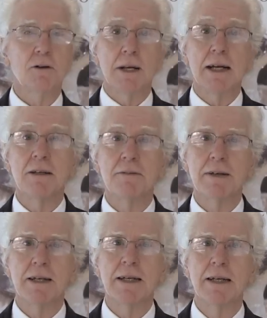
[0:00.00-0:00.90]

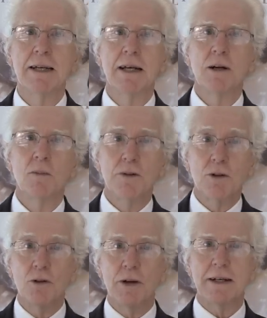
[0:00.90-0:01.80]
creatively with
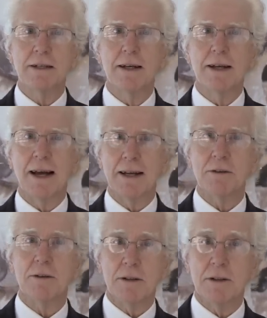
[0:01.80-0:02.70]
the director
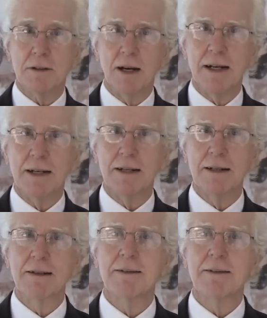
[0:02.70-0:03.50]
and the designer.